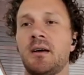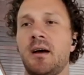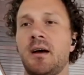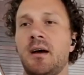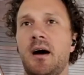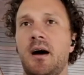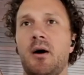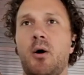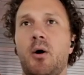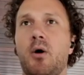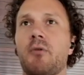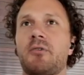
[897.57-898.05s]

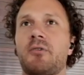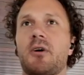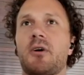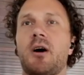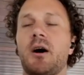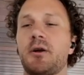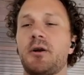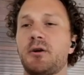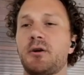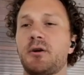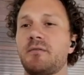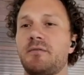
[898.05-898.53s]
over
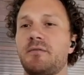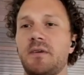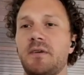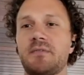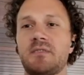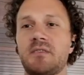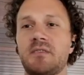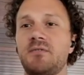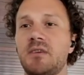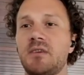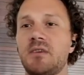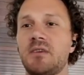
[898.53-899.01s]

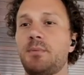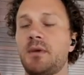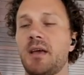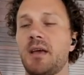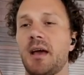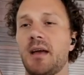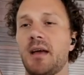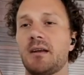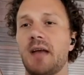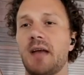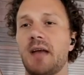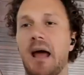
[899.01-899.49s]
150
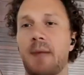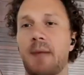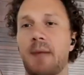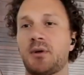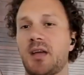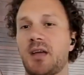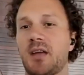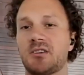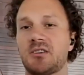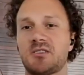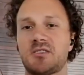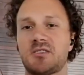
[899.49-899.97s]
VPN
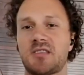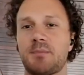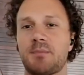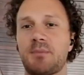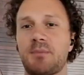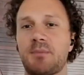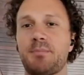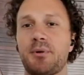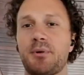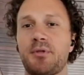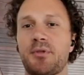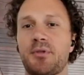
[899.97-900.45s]
applications that
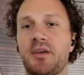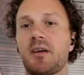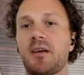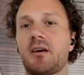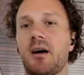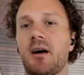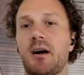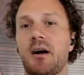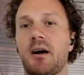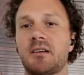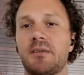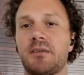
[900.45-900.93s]
people think
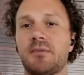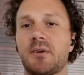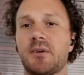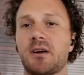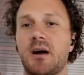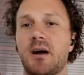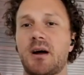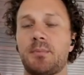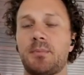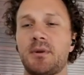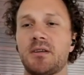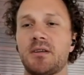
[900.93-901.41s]
are different
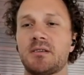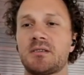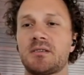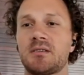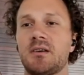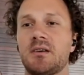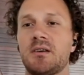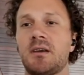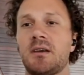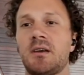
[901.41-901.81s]
companies.